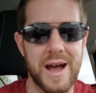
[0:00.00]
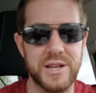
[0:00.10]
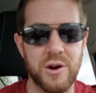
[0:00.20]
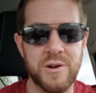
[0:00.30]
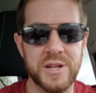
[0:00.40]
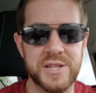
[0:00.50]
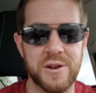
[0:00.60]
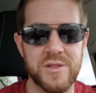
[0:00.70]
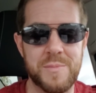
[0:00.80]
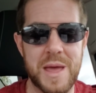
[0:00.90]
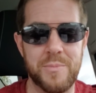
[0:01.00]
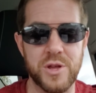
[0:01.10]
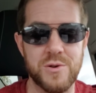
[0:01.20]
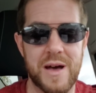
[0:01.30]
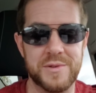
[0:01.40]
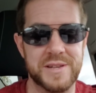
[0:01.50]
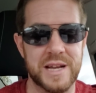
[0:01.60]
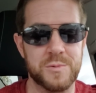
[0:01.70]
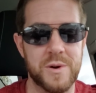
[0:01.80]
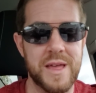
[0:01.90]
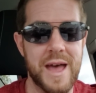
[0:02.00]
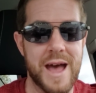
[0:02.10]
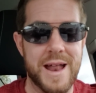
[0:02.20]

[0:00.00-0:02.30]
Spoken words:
And don't consider the people you have sex with